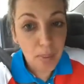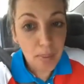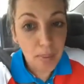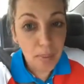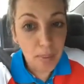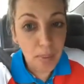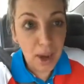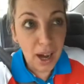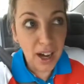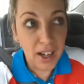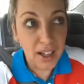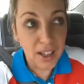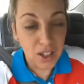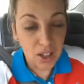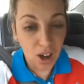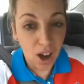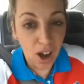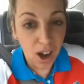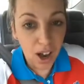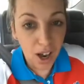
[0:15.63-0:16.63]
but
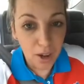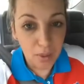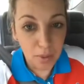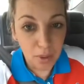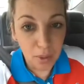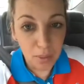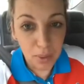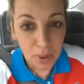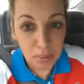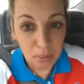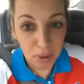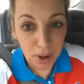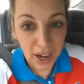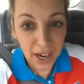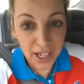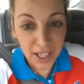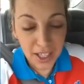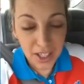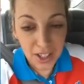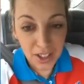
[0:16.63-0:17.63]
I will be
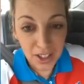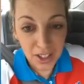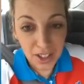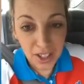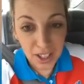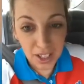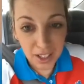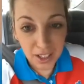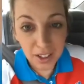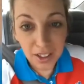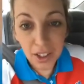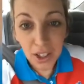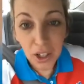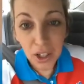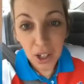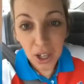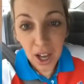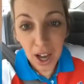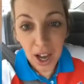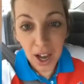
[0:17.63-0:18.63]
practicing
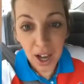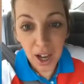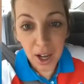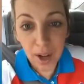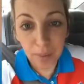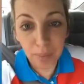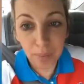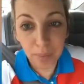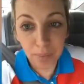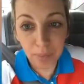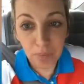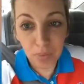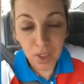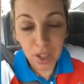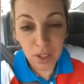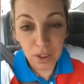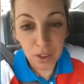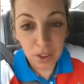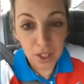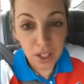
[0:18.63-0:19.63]

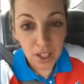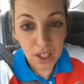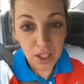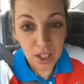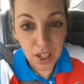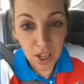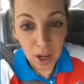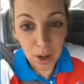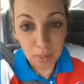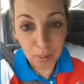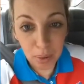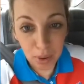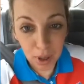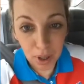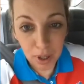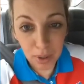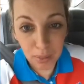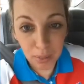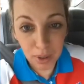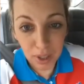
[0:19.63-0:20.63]
the
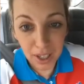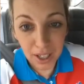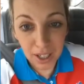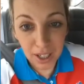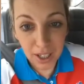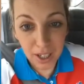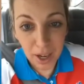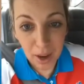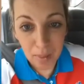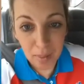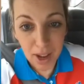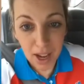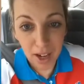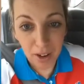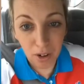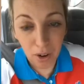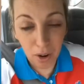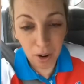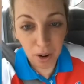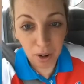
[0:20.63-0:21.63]
appropriate amount
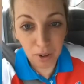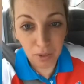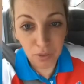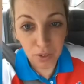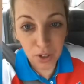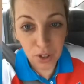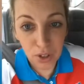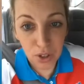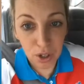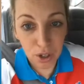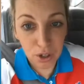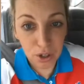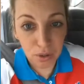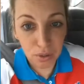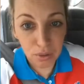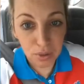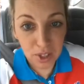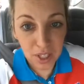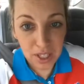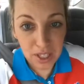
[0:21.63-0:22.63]
of social
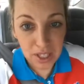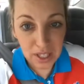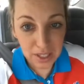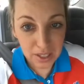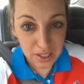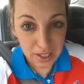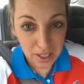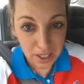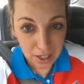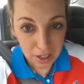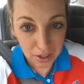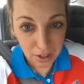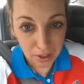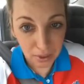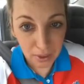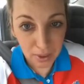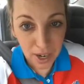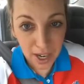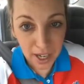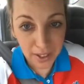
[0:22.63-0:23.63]
distancing
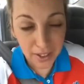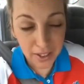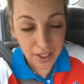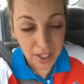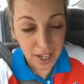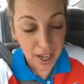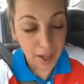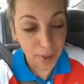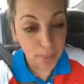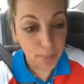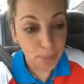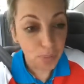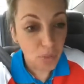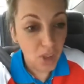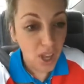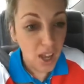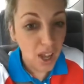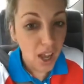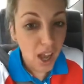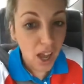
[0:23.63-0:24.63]
throughout the day.
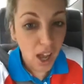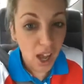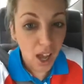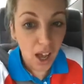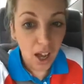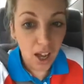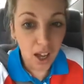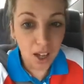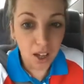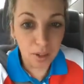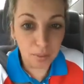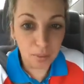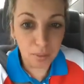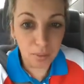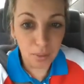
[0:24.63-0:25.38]
We're